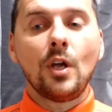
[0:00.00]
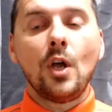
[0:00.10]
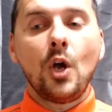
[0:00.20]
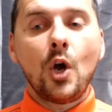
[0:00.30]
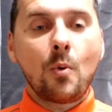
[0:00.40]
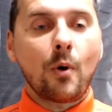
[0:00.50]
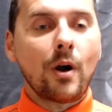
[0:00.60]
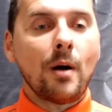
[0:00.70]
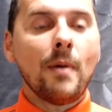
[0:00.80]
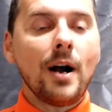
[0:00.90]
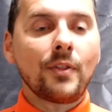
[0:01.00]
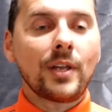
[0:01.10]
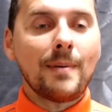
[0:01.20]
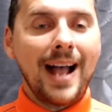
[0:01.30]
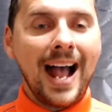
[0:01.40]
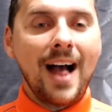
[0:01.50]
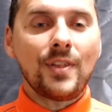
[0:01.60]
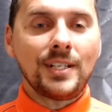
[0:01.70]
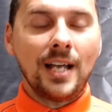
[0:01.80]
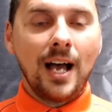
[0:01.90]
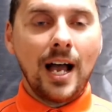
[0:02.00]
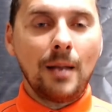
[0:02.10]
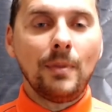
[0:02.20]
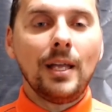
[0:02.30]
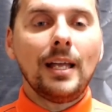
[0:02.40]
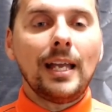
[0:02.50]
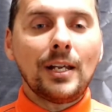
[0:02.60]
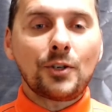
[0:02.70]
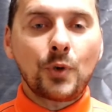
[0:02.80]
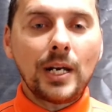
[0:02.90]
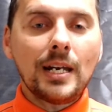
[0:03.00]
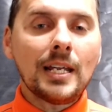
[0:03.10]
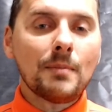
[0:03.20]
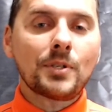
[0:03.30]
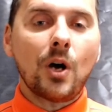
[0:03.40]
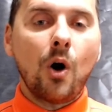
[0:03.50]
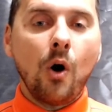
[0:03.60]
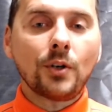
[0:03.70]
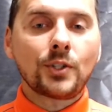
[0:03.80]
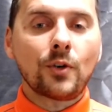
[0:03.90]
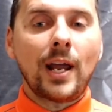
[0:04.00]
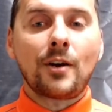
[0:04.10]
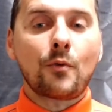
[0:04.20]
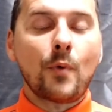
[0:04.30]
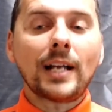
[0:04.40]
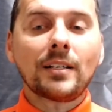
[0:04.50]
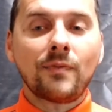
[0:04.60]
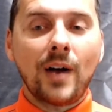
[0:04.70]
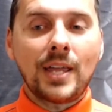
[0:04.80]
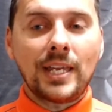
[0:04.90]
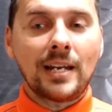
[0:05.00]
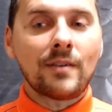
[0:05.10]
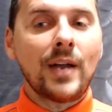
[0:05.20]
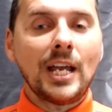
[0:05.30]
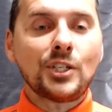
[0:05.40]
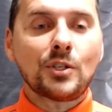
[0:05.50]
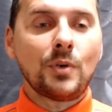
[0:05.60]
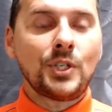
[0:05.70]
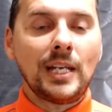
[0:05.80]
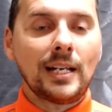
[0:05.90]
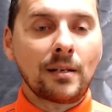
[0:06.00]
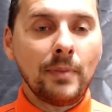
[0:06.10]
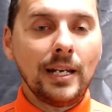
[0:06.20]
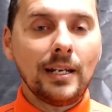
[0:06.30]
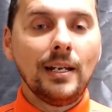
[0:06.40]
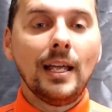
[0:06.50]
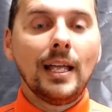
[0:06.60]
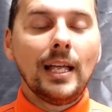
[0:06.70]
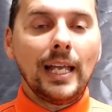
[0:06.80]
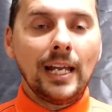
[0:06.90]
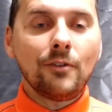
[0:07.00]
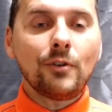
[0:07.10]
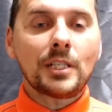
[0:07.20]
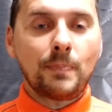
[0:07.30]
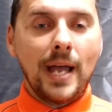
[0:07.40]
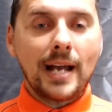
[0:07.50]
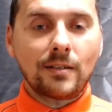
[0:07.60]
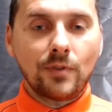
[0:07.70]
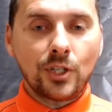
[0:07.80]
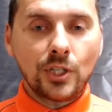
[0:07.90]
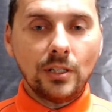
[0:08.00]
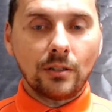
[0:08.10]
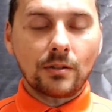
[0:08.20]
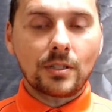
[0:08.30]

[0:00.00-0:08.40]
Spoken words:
who were among them at the time, entreated him to alter and to rectify the innovation which he had committed in respect of the shields,